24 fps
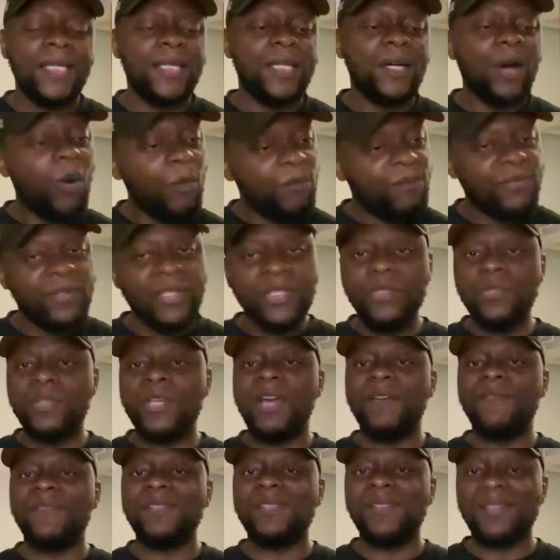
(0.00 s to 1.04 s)
Hopefully you
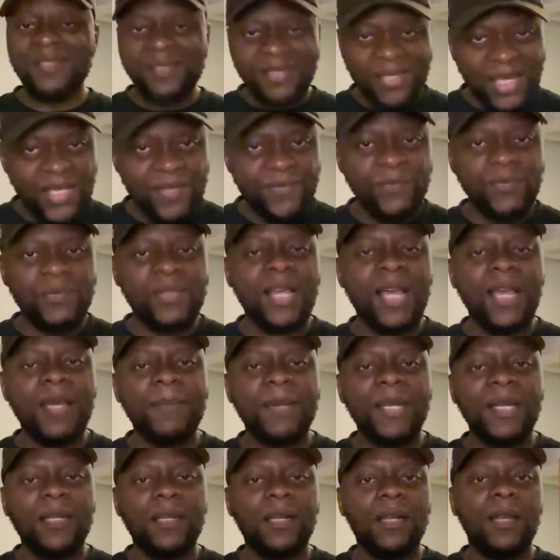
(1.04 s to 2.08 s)
have a successful time
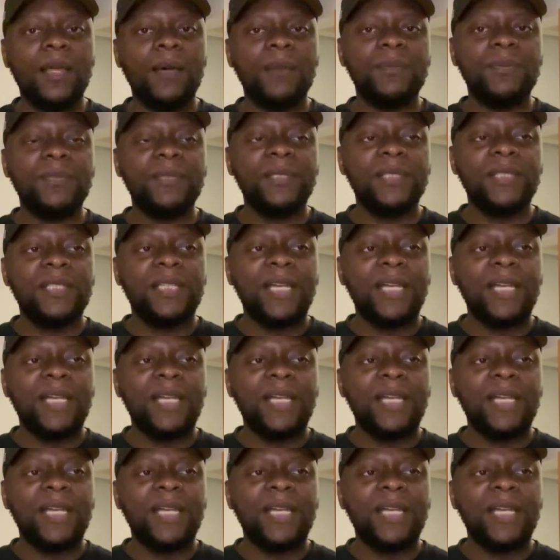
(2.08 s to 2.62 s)
at the club.